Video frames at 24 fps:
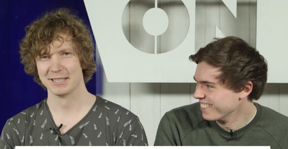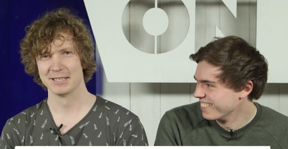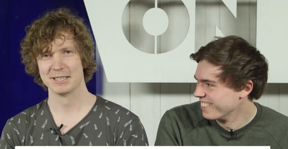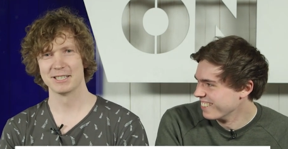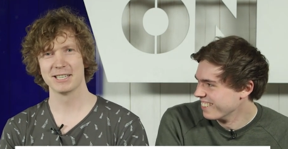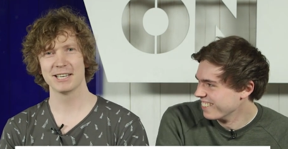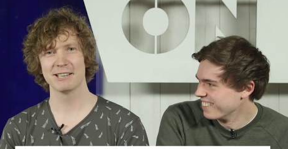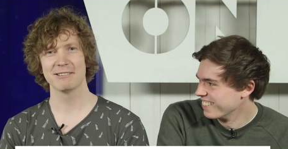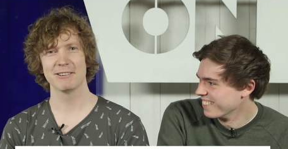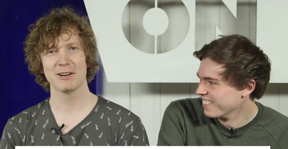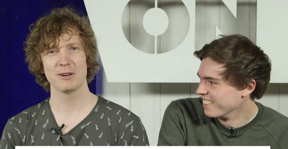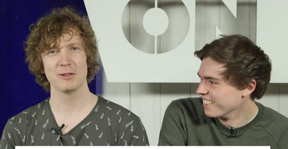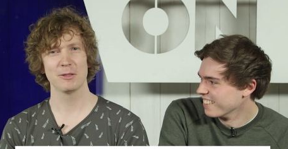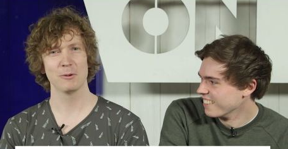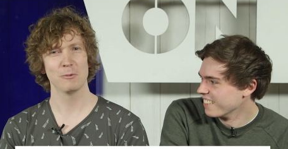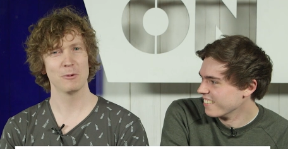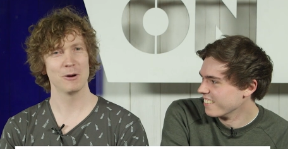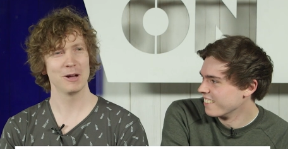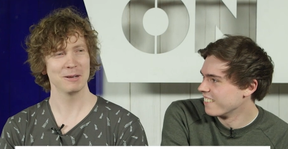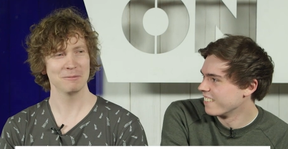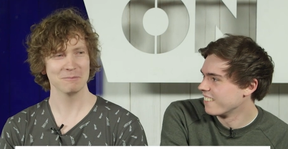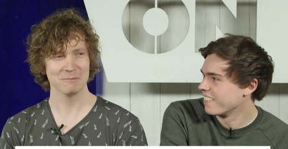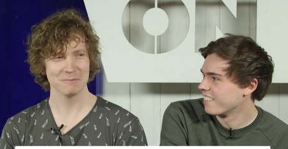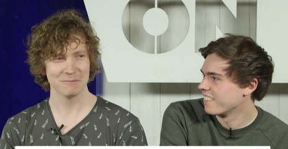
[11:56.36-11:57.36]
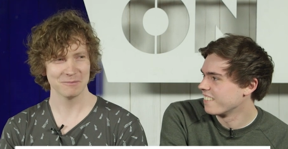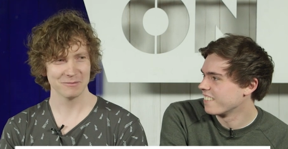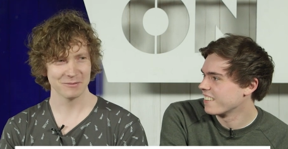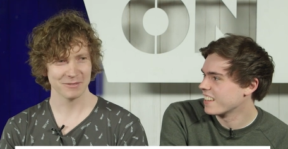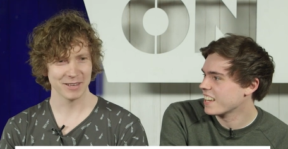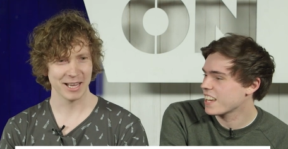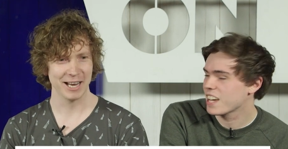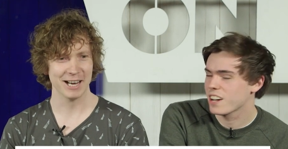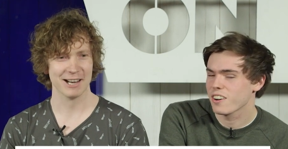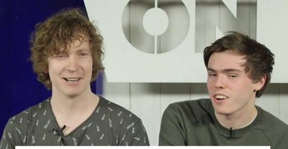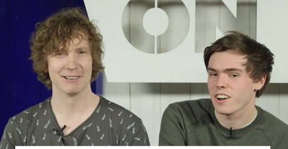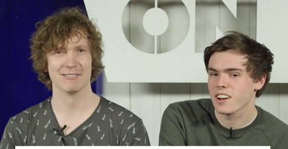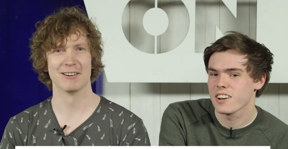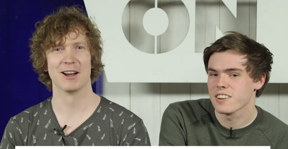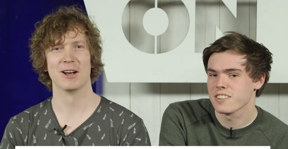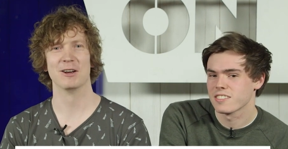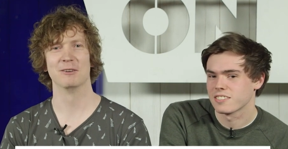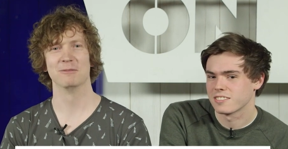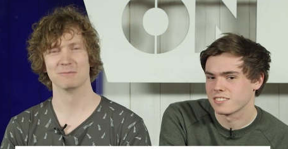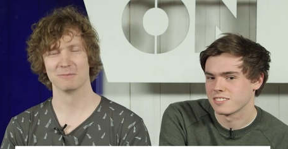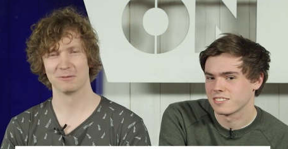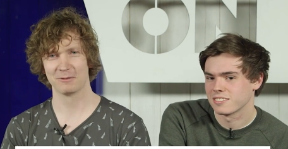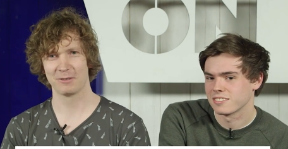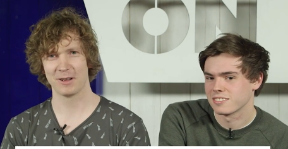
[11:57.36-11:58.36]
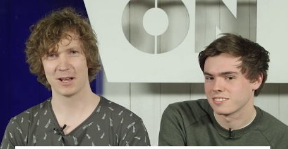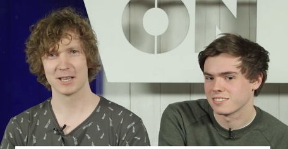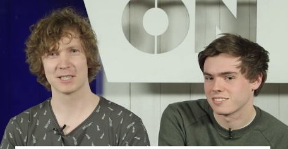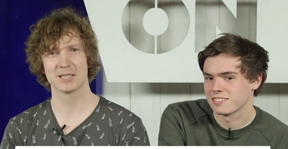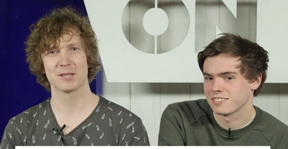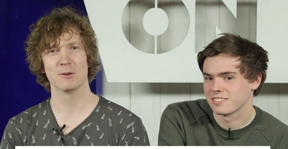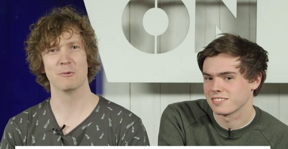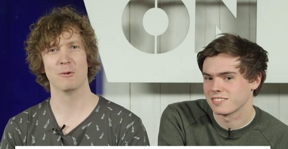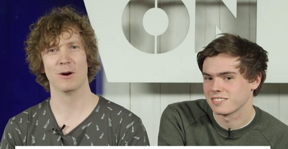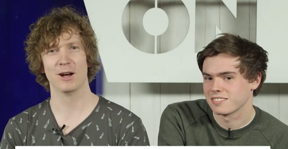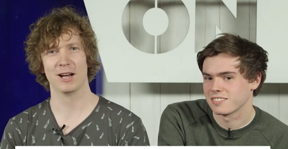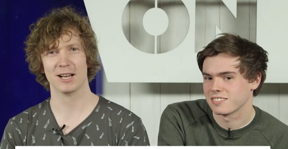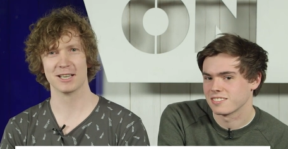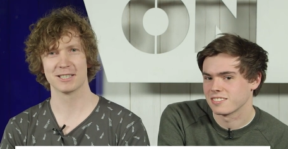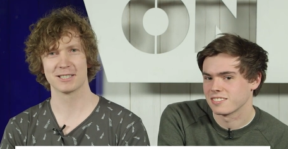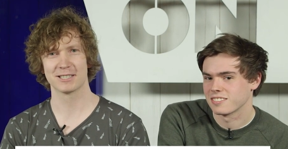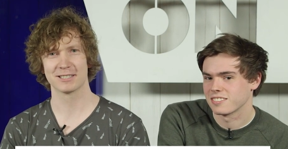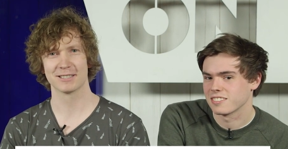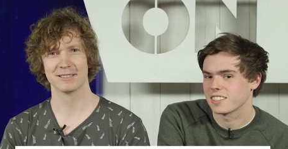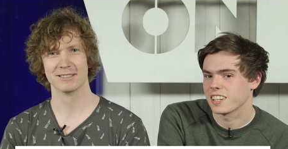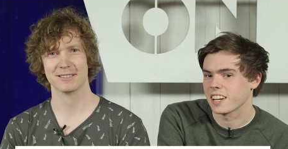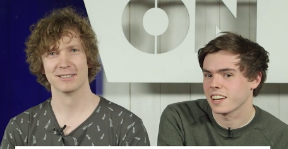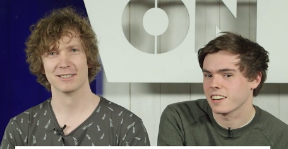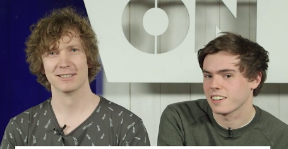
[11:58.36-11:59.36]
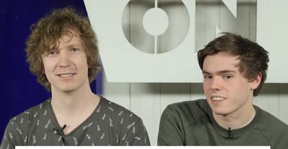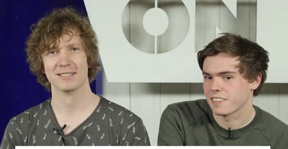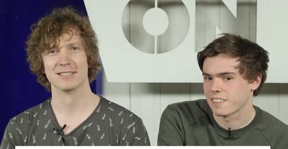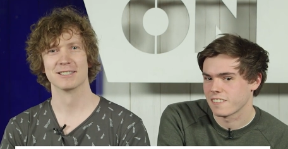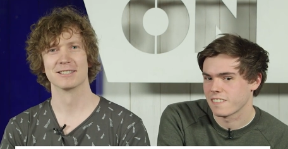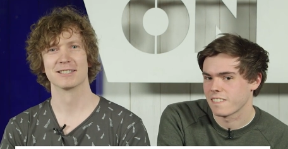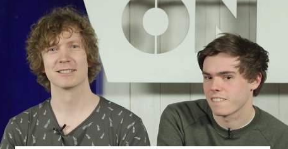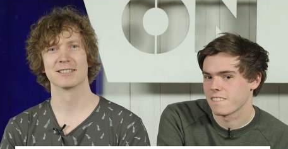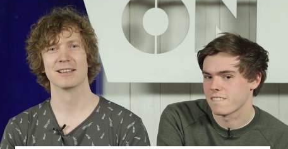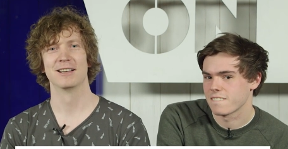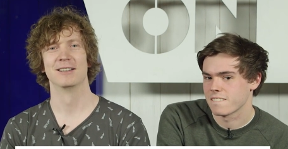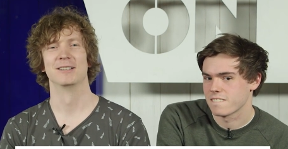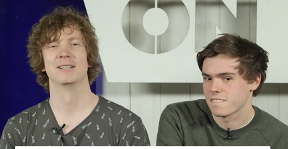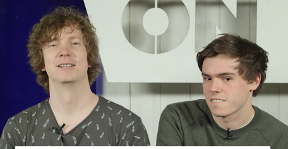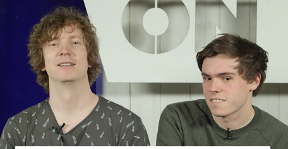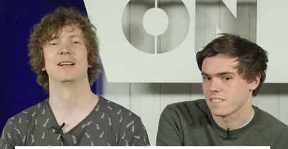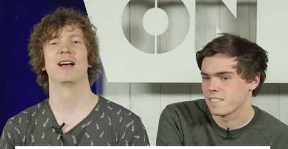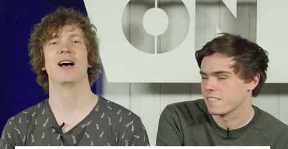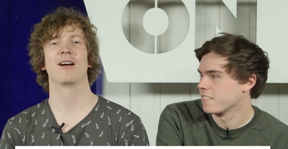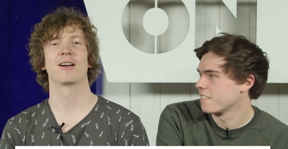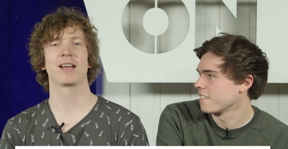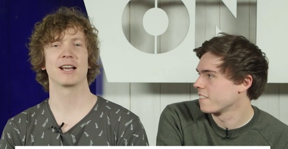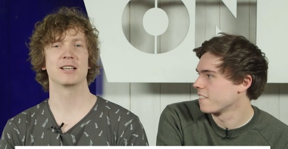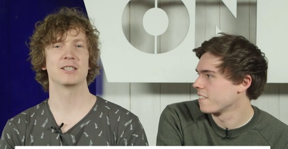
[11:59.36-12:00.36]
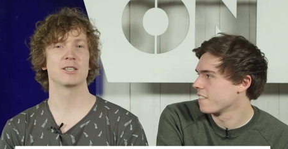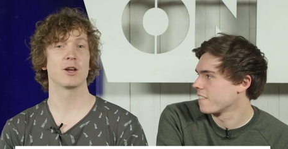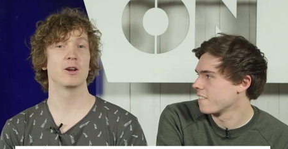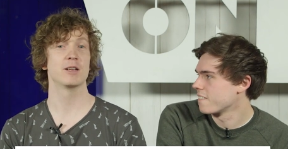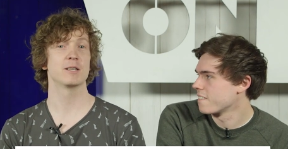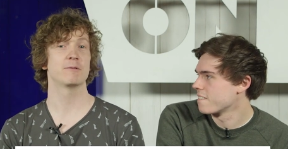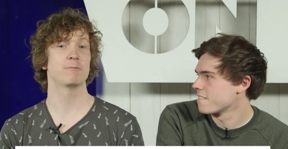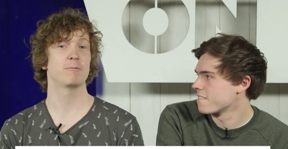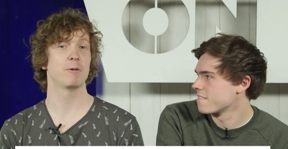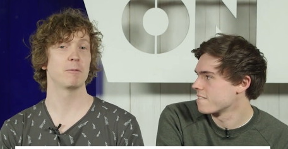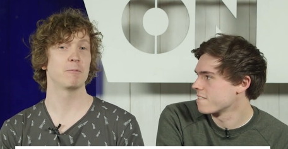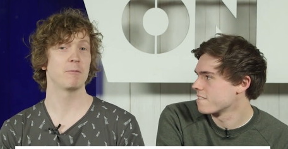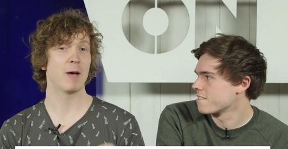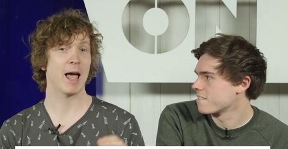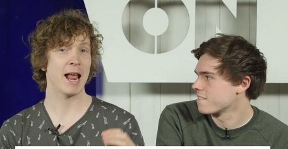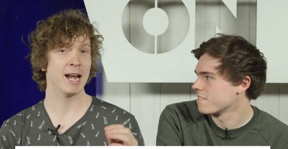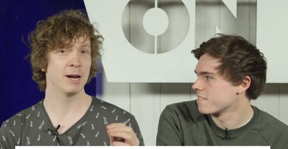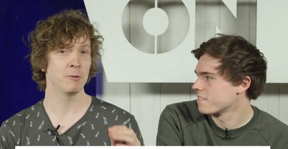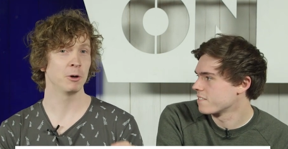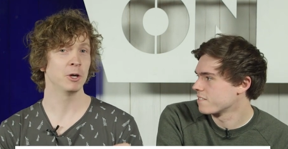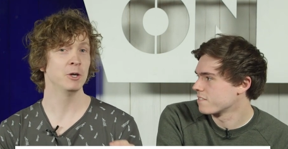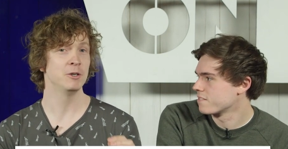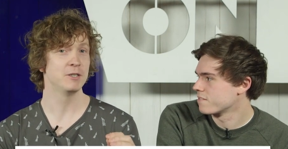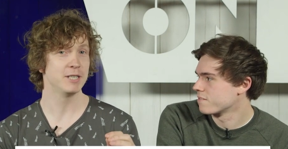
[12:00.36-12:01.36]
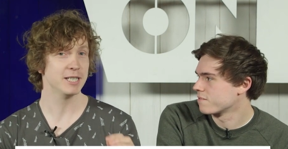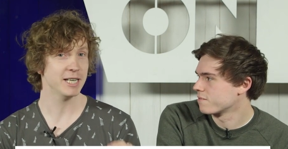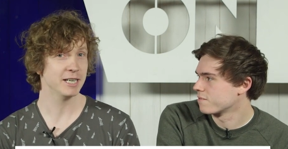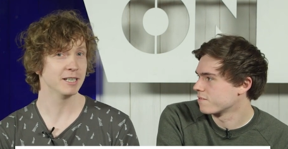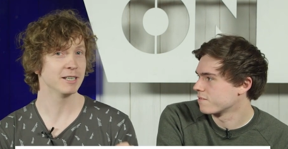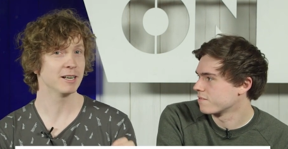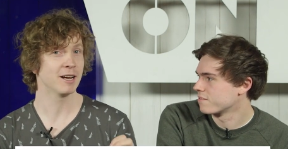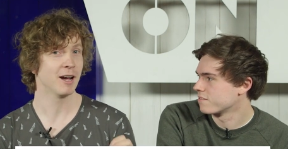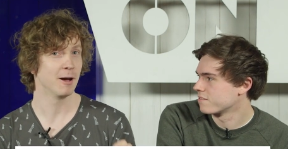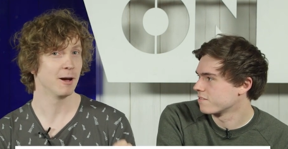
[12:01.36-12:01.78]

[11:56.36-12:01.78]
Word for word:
Speaker 1: Zero the what? Hero. Hero. First the worst. Yeah. Okay, so it's for anyone who didn't